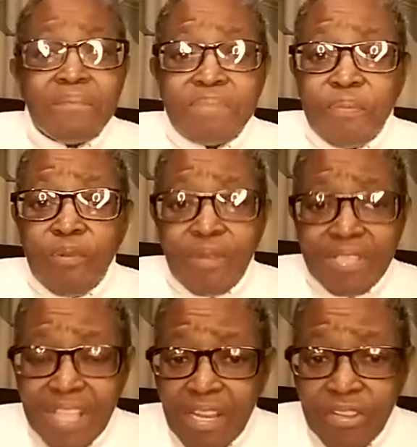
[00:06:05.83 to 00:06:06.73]
People who are
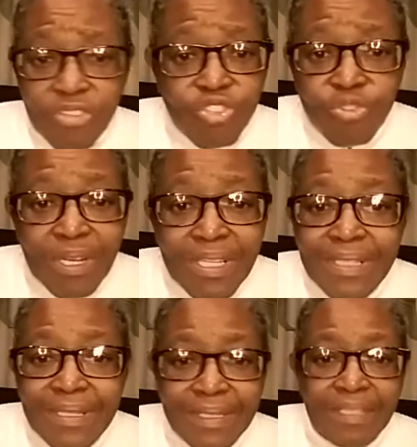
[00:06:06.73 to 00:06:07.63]
selling
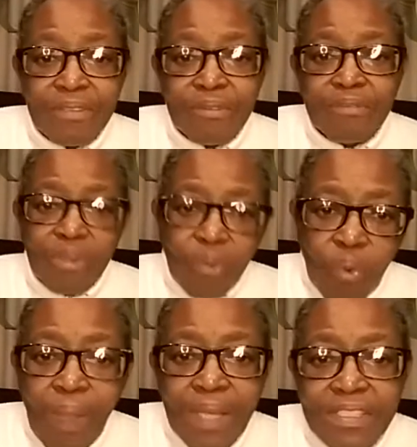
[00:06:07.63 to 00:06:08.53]
jewelry, you know, the
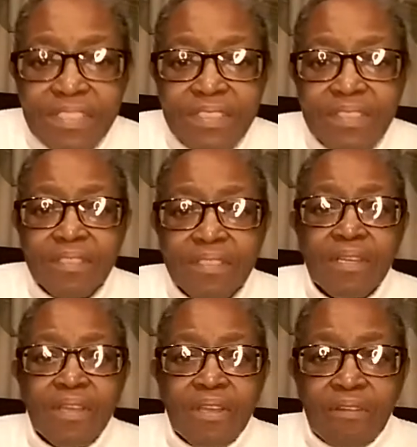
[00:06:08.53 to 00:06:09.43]
quality
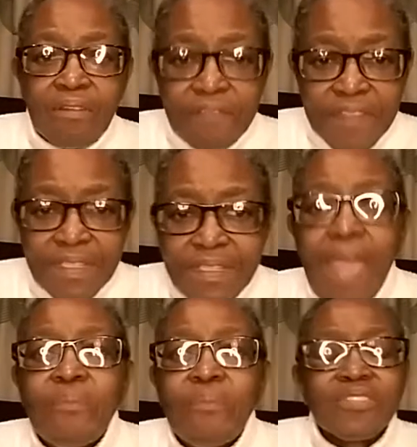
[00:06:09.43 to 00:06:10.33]
of the
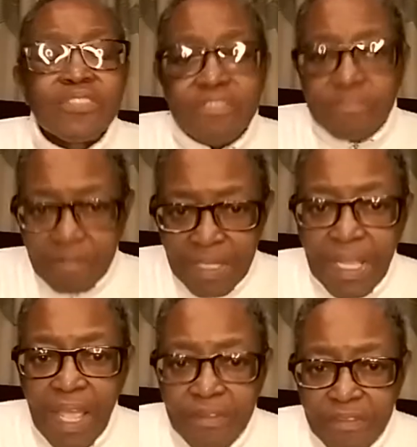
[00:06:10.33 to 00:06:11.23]
diamonds, you know, that
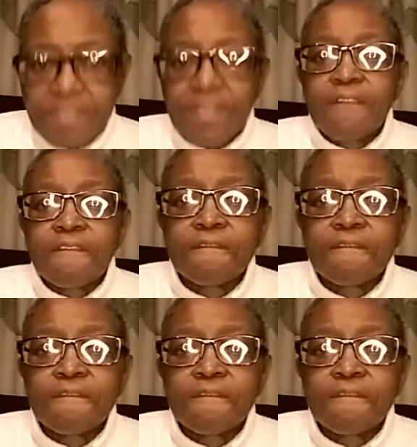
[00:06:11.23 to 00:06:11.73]
kind of stuff.